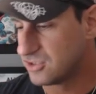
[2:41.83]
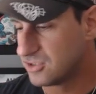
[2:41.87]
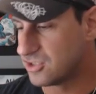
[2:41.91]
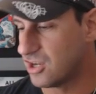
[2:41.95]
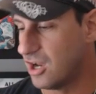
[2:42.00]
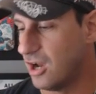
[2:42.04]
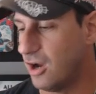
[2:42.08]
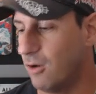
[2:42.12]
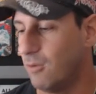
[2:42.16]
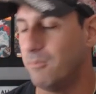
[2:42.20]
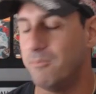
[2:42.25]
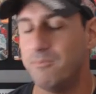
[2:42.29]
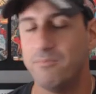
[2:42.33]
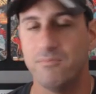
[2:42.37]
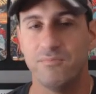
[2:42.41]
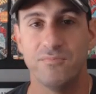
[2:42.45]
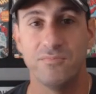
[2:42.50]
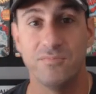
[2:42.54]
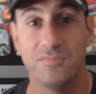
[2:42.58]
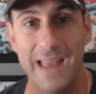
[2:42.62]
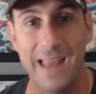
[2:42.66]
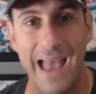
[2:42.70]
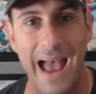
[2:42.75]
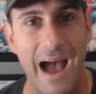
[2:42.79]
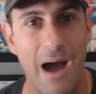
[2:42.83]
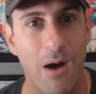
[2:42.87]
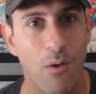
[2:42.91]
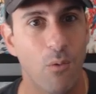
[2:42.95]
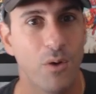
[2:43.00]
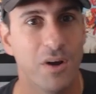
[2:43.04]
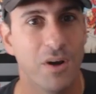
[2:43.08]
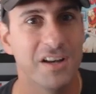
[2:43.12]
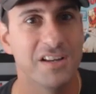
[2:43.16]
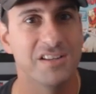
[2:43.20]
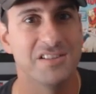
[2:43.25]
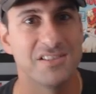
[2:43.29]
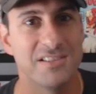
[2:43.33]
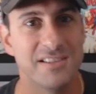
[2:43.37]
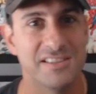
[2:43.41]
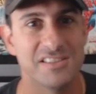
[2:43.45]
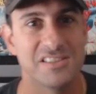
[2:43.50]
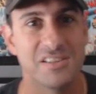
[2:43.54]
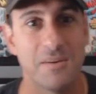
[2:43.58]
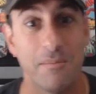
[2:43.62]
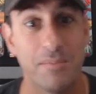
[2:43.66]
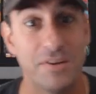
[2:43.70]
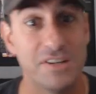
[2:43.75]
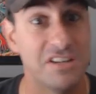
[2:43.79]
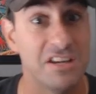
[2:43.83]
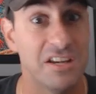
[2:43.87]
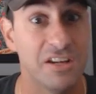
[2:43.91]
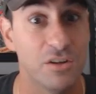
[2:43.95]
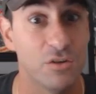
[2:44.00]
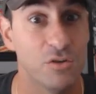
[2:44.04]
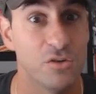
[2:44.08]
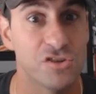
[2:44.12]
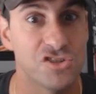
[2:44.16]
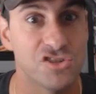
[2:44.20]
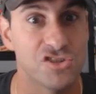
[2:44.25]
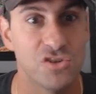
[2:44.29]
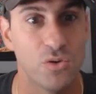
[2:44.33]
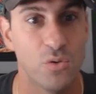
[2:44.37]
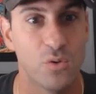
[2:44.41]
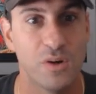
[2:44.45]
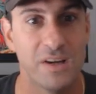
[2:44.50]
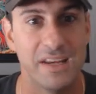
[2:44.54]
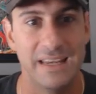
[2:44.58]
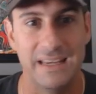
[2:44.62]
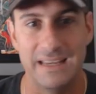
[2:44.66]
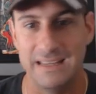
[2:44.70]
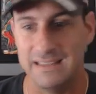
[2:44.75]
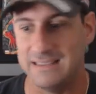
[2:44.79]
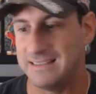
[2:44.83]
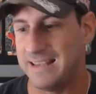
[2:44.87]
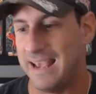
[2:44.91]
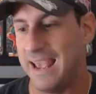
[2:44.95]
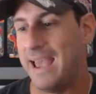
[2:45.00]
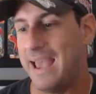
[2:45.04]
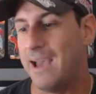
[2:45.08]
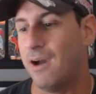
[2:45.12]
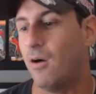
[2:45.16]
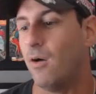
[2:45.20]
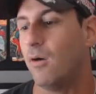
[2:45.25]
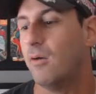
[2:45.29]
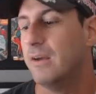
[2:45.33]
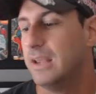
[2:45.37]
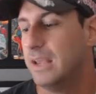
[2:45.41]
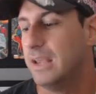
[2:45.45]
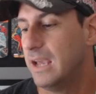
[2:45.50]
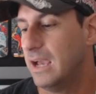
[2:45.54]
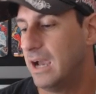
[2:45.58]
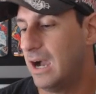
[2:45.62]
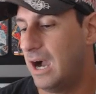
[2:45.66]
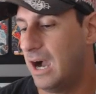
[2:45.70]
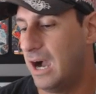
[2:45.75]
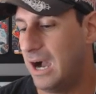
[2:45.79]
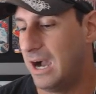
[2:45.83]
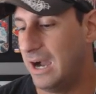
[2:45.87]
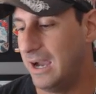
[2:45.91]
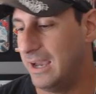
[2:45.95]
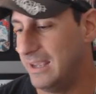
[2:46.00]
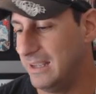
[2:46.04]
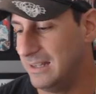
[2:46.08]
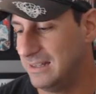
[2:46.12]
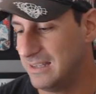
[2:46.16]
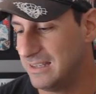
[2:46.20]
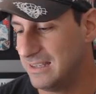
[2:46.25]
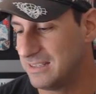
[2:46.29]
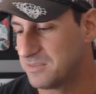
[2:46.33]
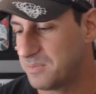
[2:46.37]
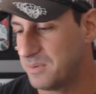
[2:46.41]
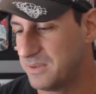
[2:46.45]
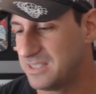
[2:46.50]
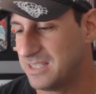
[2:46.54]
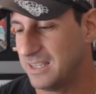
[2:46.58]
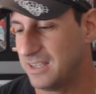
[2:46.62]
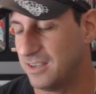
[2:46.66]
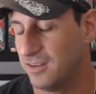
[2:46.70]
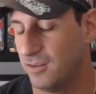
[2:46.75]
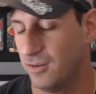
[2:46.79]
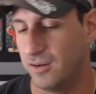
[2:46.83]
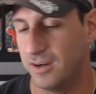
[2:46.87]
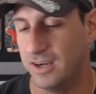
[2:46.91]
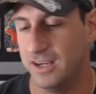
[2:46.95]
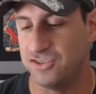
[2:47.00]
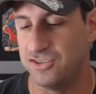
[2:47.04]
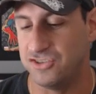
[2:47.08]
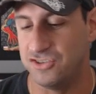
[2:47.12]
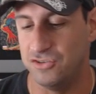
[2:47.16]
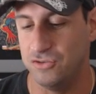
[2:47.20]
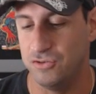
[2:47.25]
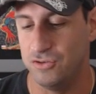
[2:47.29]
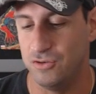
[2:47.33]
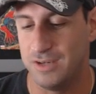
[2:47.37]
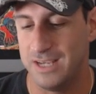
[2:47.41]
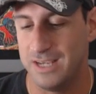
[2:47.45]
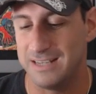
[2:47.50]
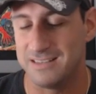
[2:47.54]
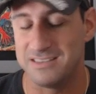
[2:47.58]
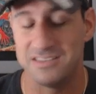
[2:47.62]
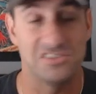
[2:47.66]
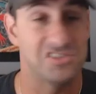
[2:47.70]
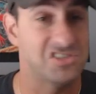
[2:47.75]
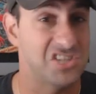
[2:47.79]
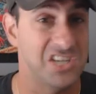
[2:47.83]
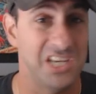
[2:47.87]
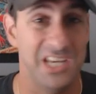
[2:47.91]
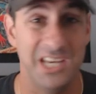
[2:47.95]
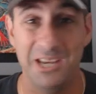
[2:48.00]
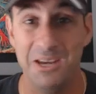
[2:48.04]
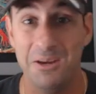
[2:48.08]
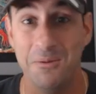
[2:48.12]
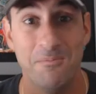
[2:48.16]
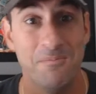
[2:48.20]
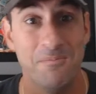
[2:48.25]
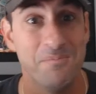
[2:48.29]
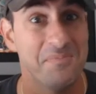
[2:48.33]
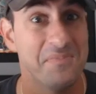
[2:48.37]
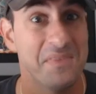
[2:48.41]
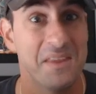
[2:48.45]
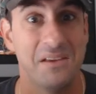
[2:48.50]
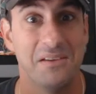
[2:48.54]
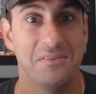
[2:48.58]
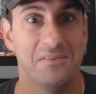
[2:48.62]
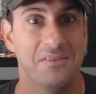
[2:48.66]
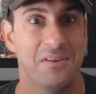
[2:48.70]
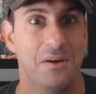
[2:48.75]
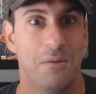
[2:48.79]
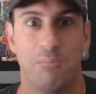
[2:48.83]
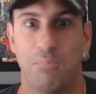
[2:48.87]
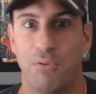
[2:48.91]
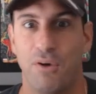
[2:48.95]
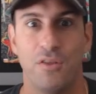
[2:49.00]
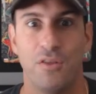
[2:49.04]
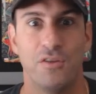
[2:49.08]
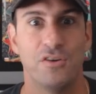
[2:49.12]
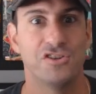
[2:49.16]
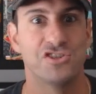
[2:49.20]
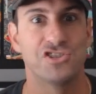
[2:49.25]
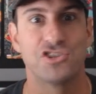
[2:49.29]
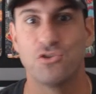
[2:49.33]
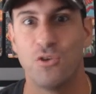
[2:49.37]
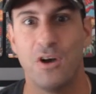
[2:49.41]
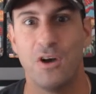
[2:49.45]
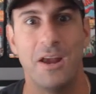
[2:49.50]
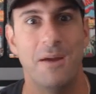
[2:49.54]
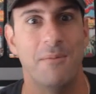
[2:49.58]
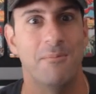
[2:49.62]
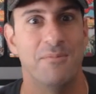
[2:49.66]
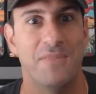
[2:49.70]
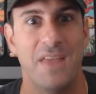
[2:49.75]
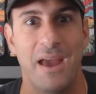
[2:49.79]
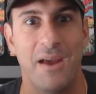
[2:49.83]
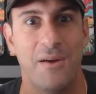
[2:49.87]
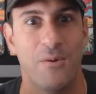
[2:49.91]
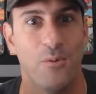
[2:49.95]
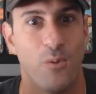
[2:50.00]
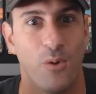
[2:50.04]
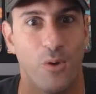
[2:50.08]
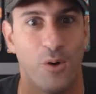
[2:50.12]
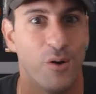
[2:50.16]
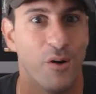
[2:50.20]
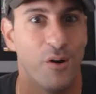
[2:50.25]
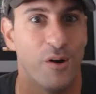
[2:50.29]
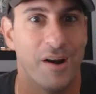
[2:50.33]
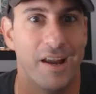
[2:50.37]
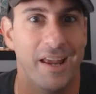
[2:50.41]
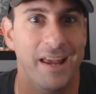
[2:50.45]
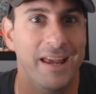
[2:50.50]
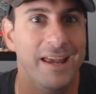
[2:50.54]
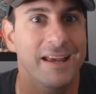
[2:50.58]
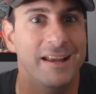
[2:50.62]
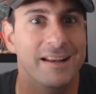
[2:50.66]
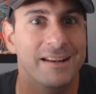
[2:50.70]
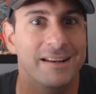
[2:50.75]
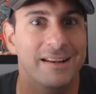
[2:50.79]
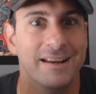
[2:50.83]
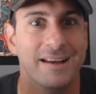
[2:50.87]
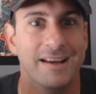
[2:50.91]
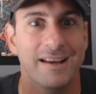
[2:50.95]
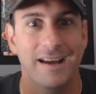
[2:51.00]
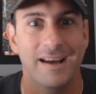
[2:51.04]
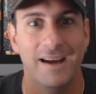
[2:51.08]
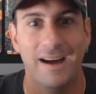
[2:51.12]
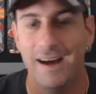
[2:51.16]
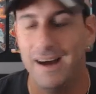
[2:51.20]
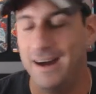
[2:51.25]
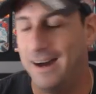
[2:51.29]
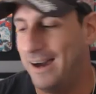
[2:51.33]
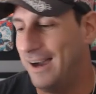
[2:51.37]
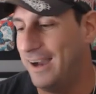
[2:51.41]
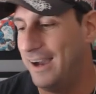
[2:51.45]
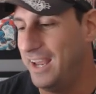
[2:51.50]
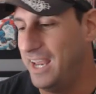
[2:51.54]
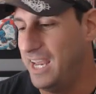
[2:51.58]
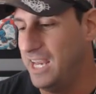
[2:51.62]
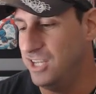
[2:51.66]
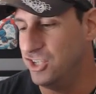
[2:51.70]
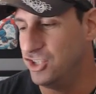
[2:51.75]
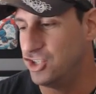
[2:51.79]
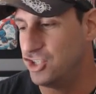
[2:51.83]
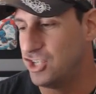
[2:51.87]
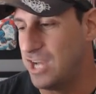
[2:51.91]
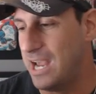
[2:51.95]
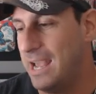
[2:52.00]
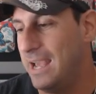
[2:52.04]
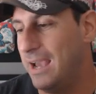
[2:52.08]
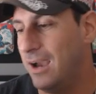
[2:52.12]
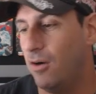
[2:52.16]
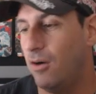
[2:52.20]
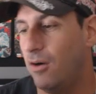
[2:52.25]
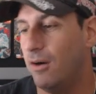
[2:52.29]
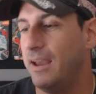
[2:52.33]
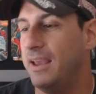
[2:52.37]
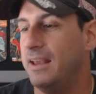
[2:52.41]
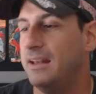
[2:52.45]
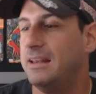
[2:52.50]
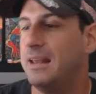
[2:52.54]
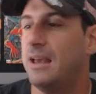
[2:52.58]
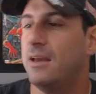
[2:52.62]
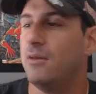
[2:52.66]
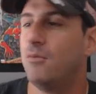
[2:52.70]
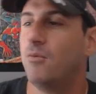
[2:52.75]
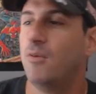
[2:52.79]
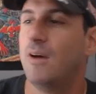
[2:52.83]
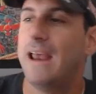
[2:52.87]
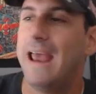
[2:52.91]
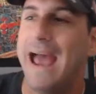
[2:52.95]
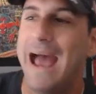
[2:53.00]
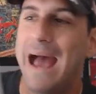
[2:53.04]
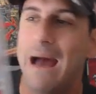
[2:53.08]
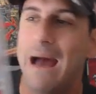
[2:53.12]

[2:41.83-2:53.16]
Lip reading: So, now, what does this particular story entail? In this particular issue, you get to see the Brothers Grimm. They were in jail, and then what